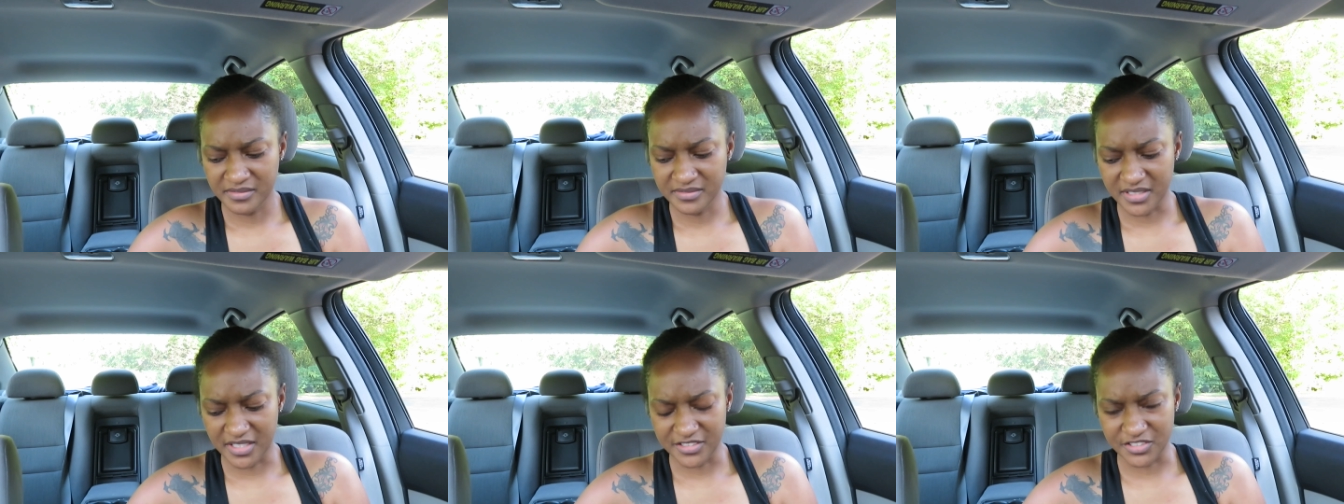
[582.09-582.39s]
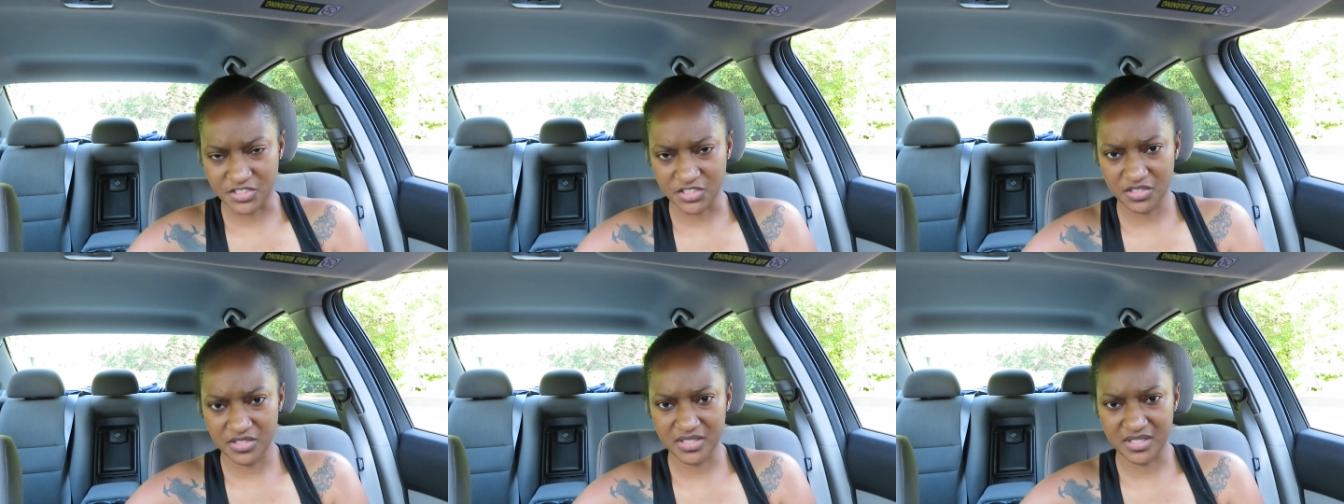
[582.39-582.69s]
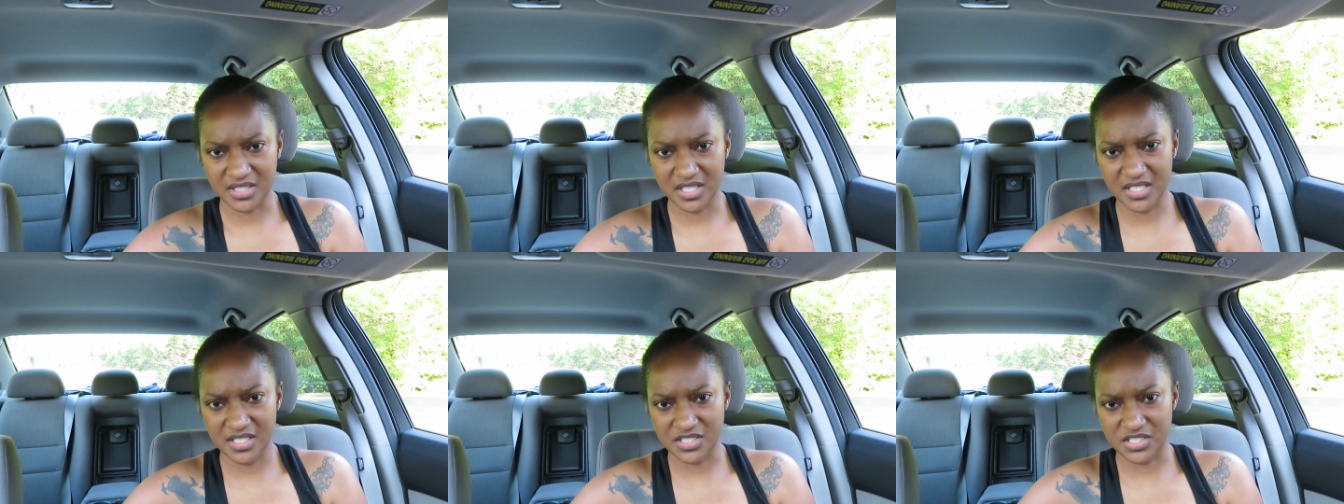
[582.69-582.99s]
like certain
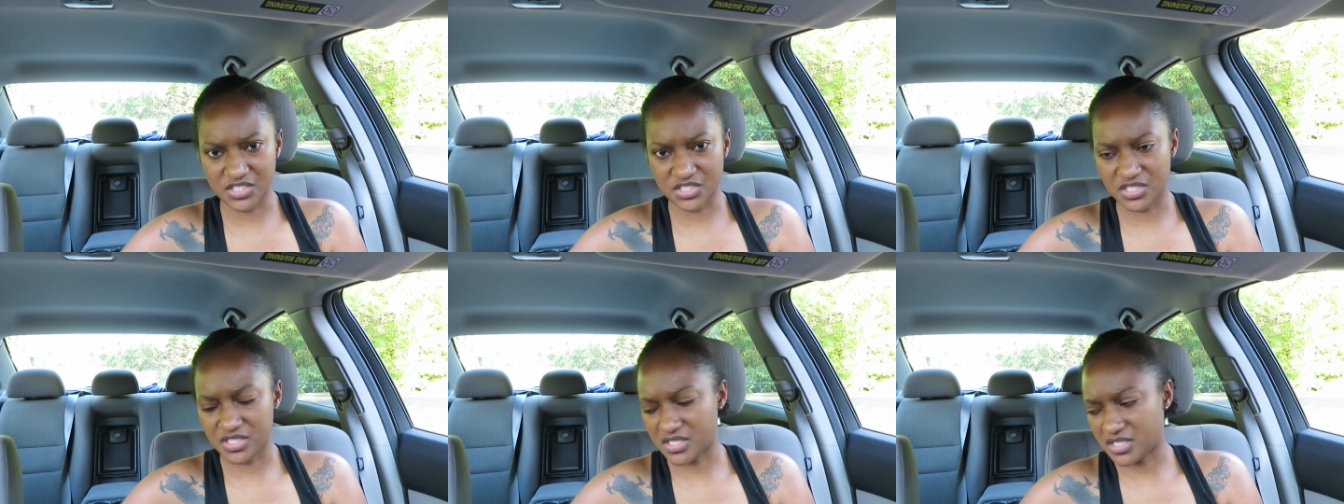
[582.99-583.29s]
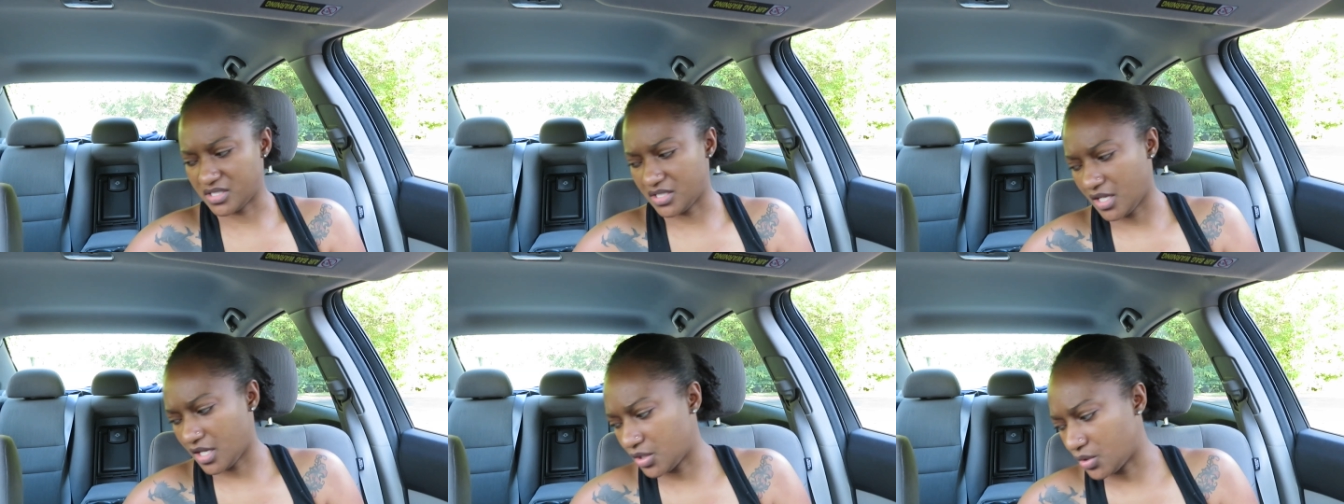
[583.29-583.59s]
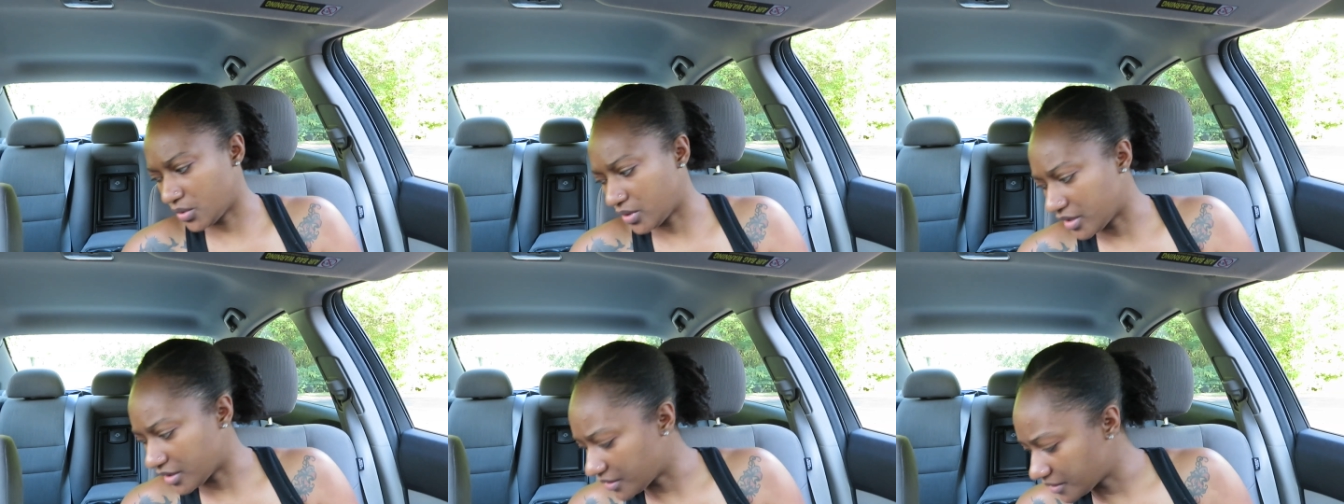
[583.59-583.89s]
things is just not
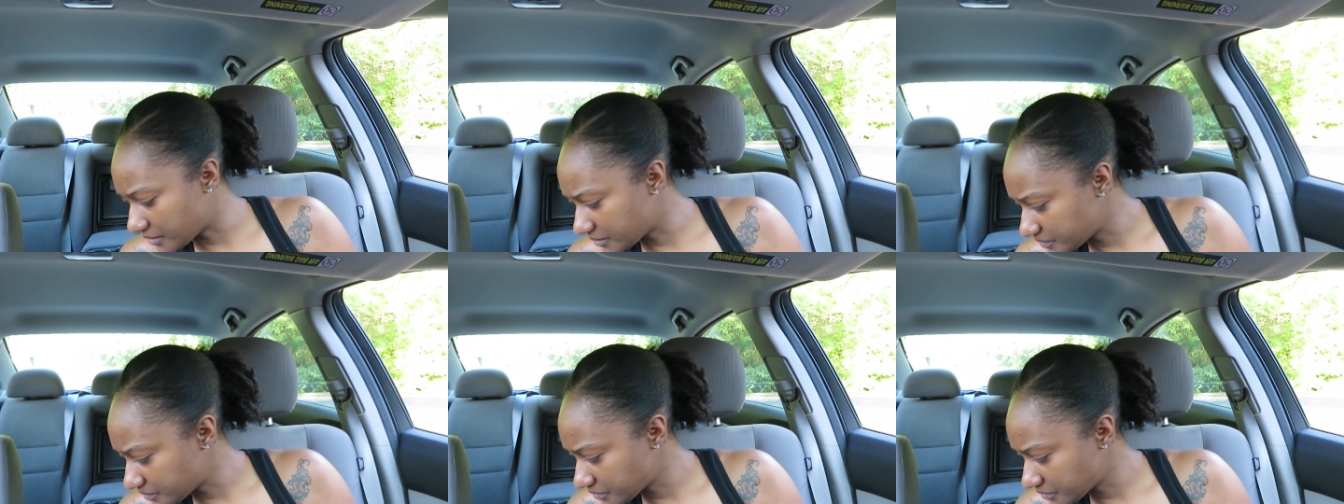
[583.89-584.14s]
okay.